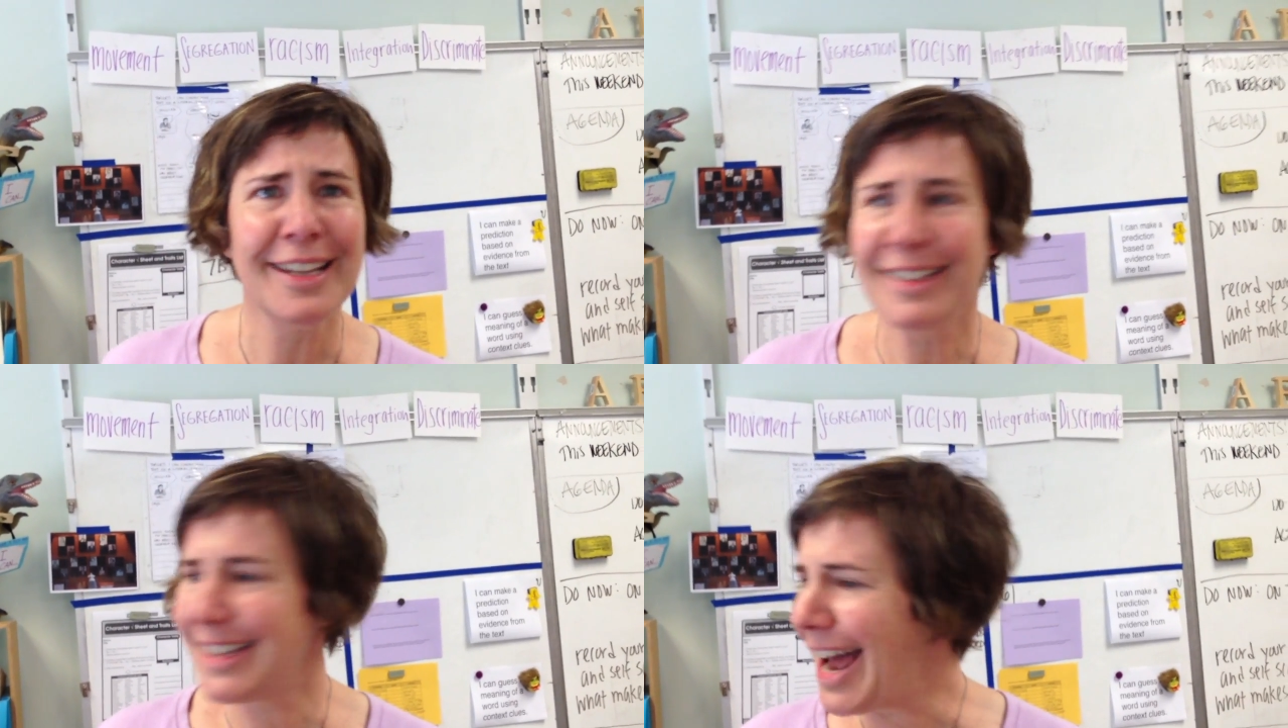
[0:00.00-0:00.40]

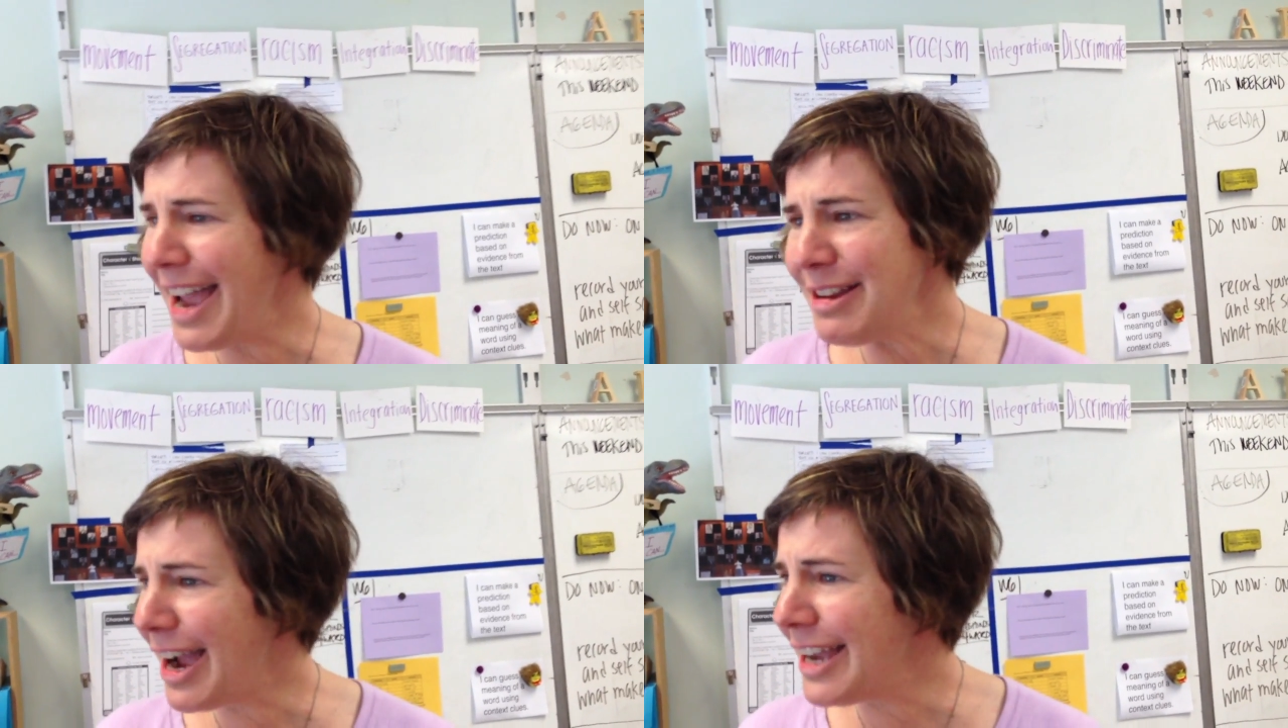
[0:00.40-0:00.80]
Said,
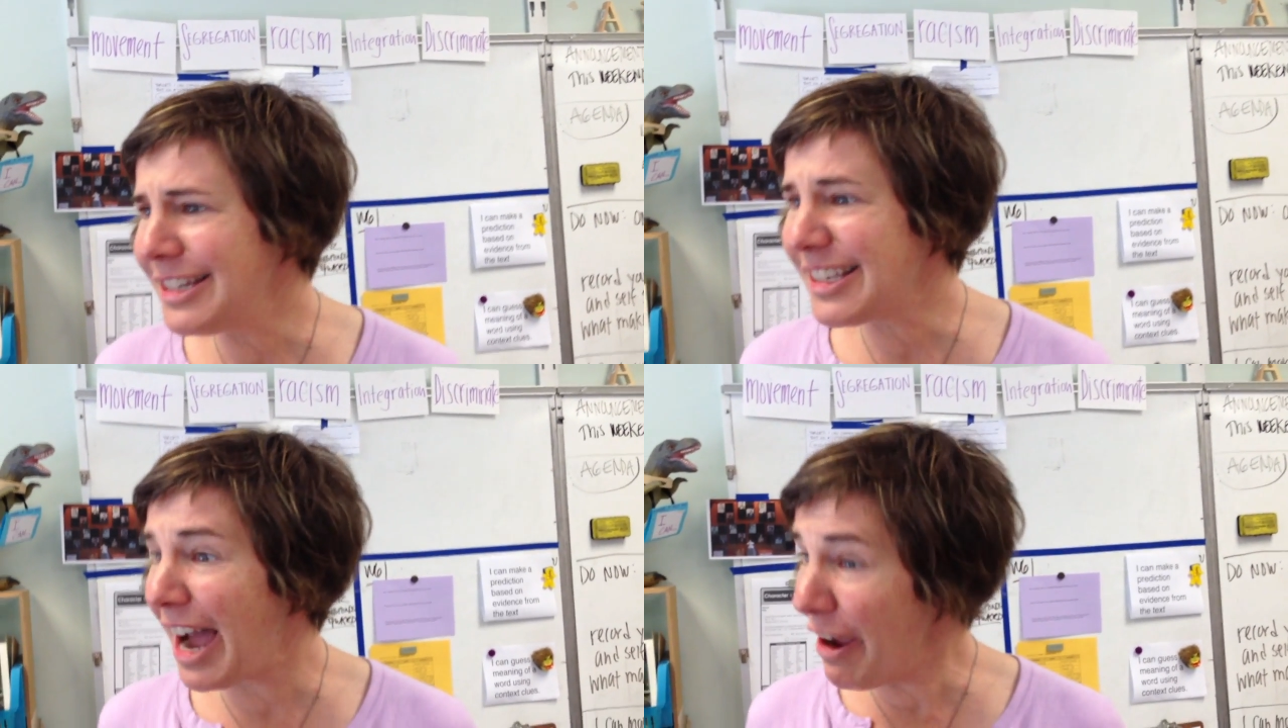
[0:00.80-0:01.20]

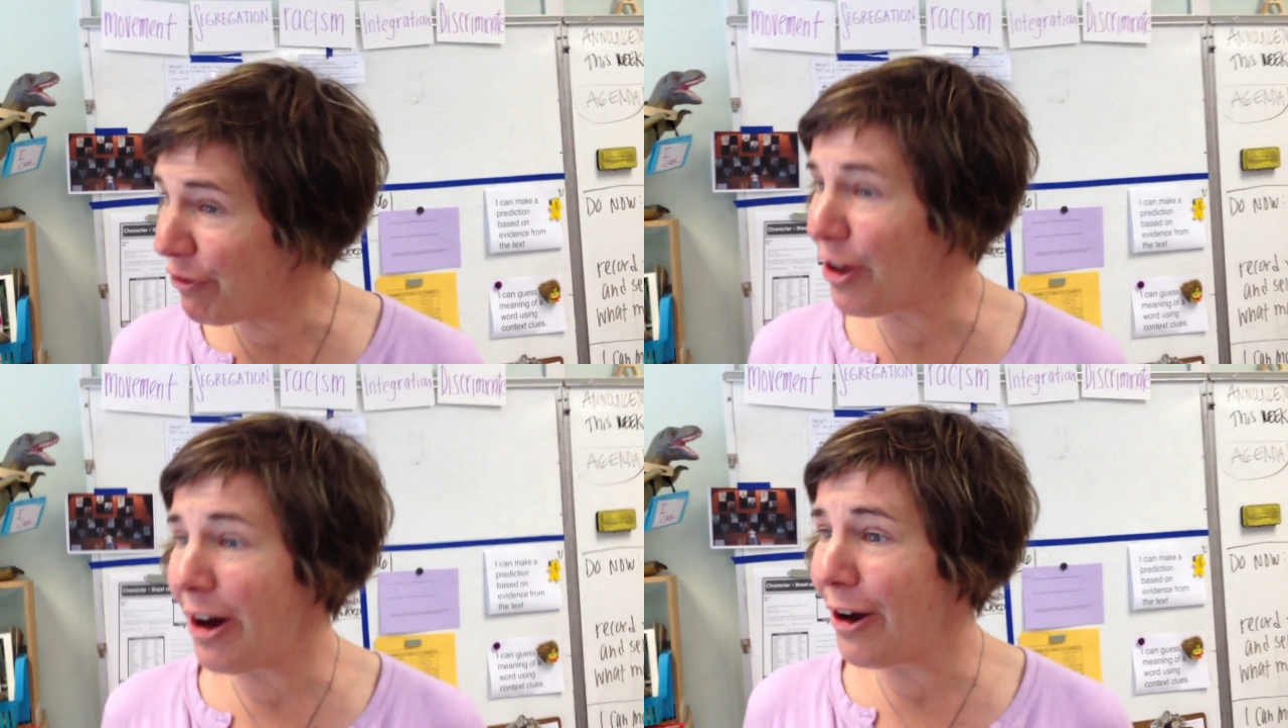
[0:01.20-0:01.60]
I've
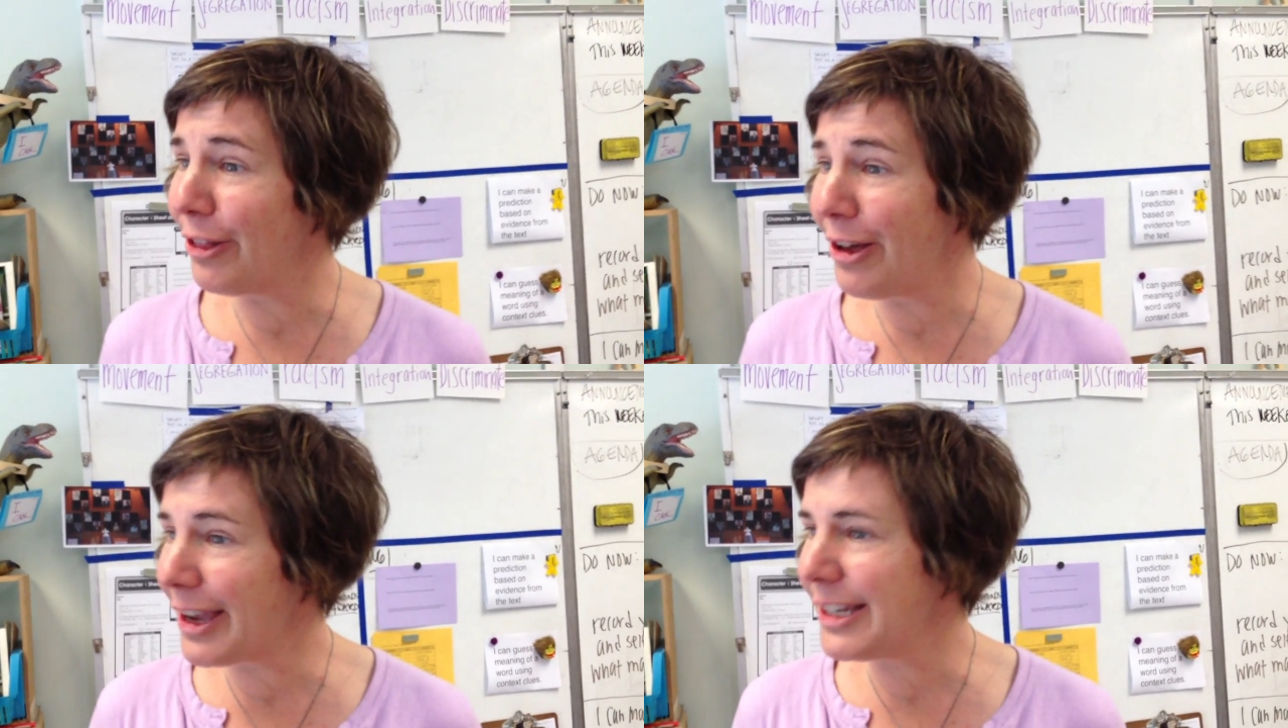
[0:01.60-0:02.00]
thought all
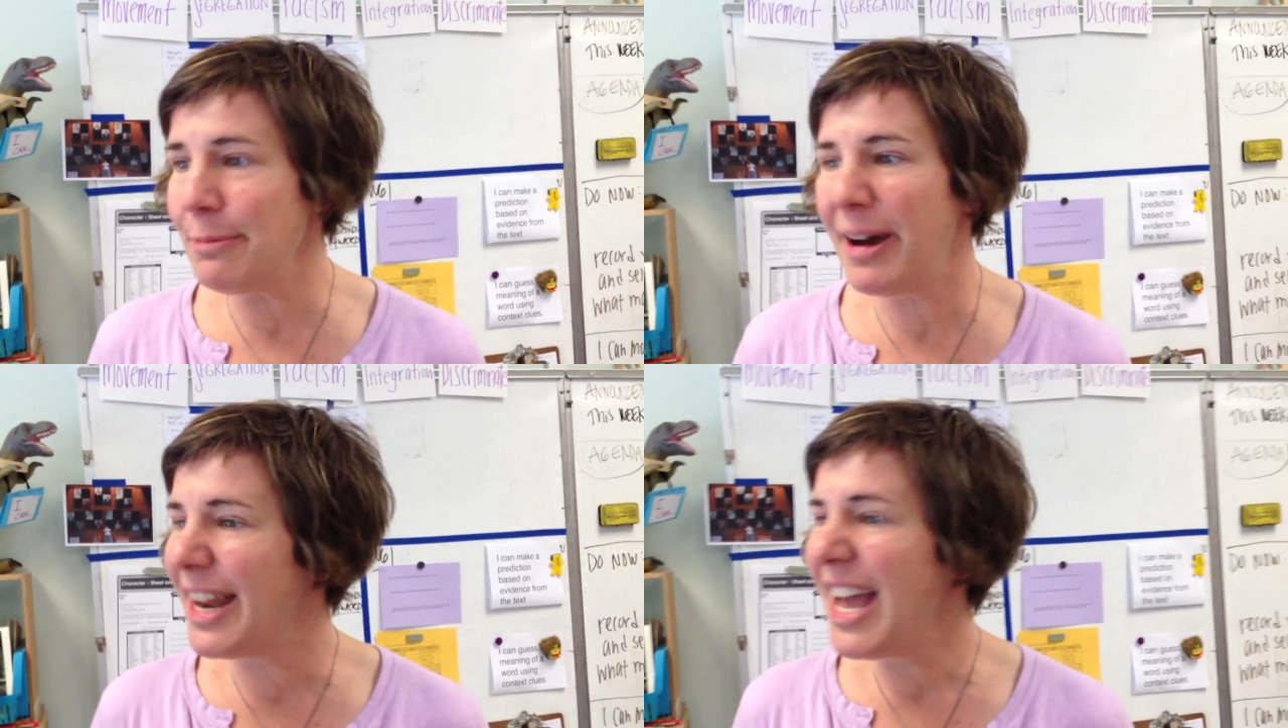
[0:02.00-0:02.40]
along I
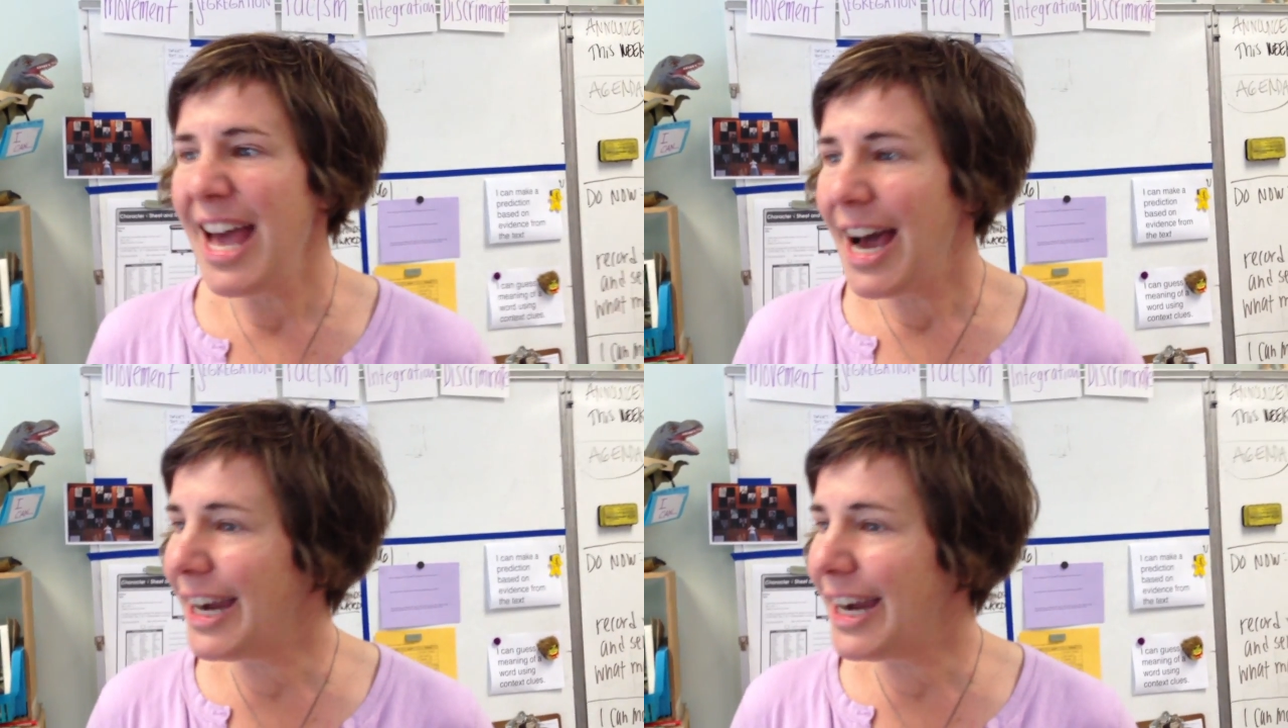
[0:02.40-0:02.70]
did, but I